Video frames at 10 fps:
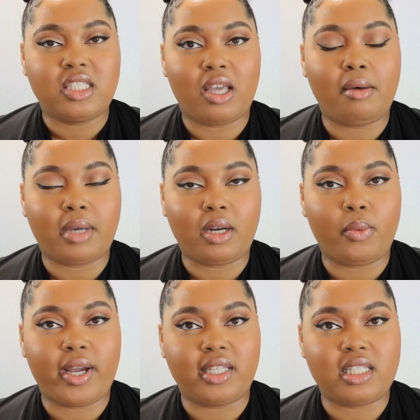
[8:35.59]
So I'm going to
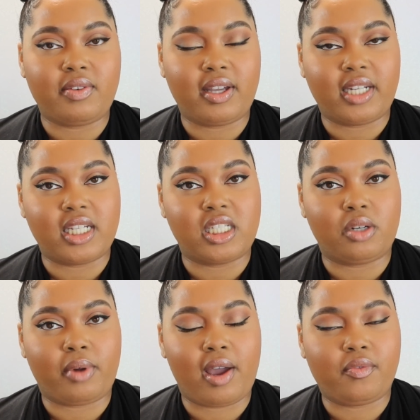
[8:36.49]
wear this foundation
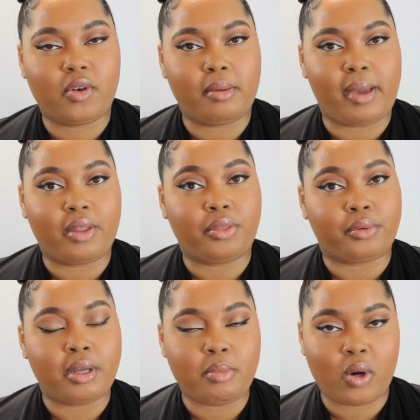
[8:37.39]
around for about
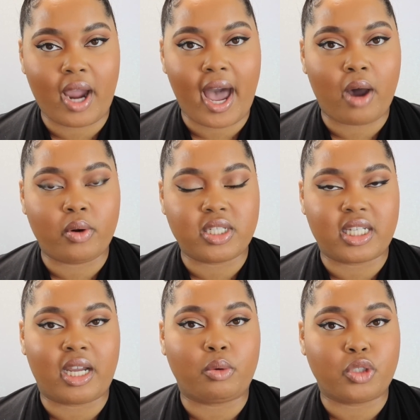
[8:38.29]
three more hours
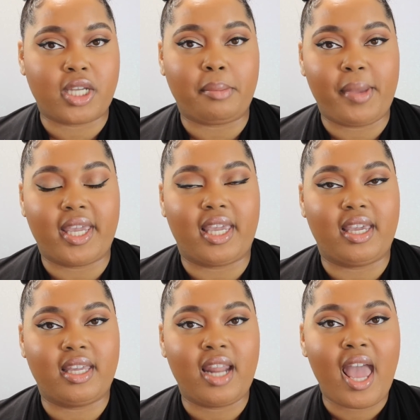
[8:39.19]
and I will check back
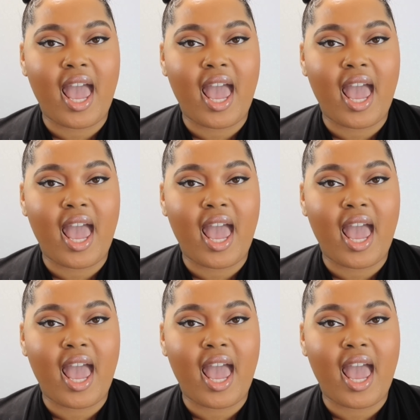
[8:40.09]
in